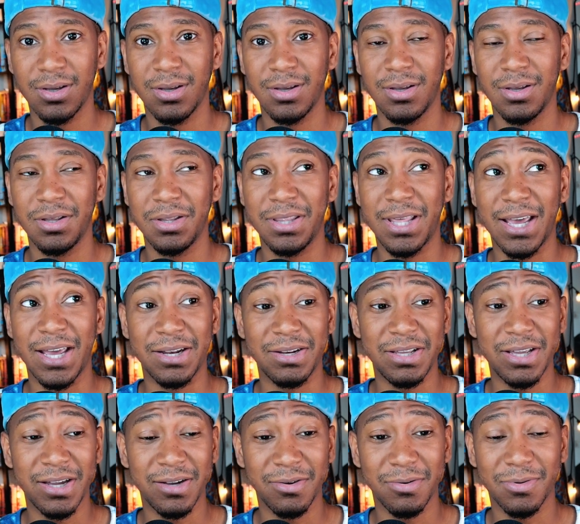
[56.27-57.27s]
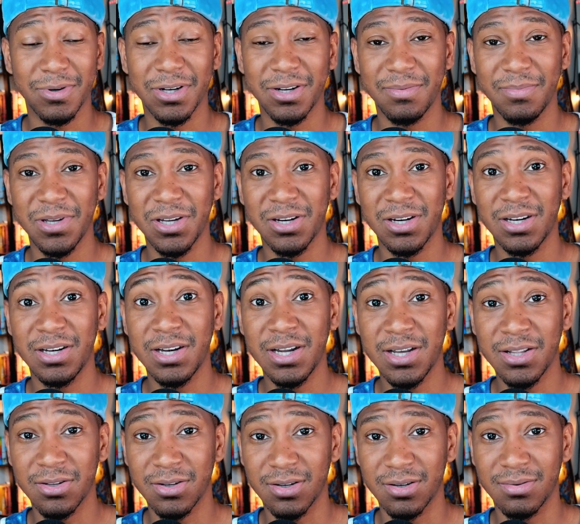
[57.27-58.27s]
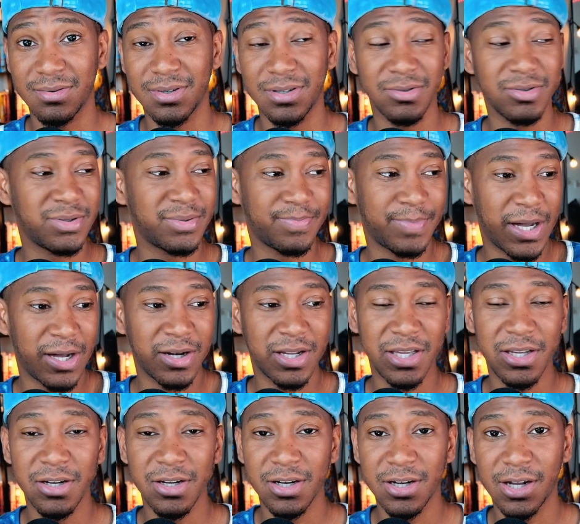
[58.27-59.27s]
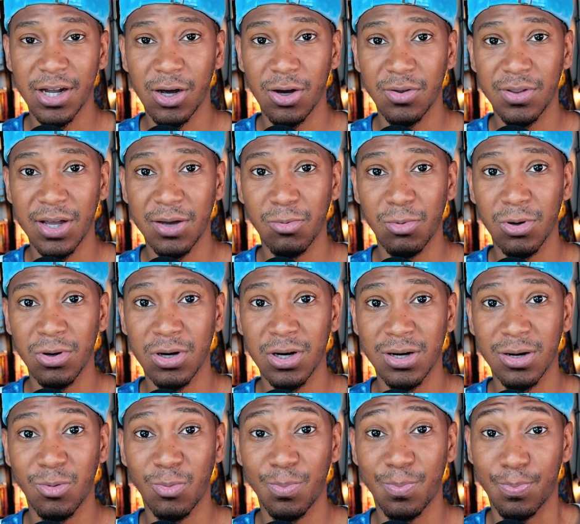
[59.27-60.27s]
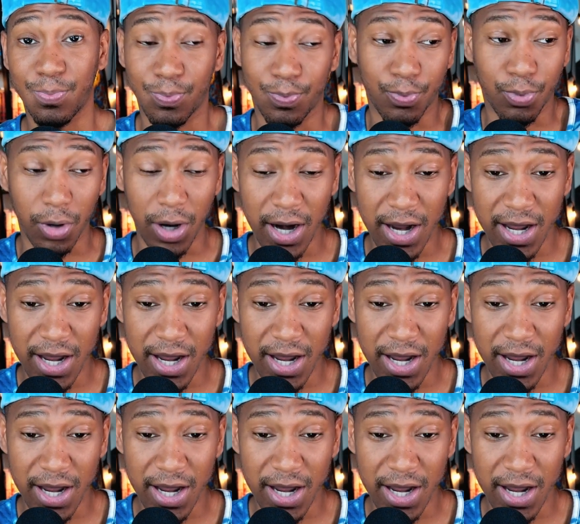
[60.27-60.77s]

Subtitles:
that, yeah, we're going to be on another. It was about a year ago that we were on a break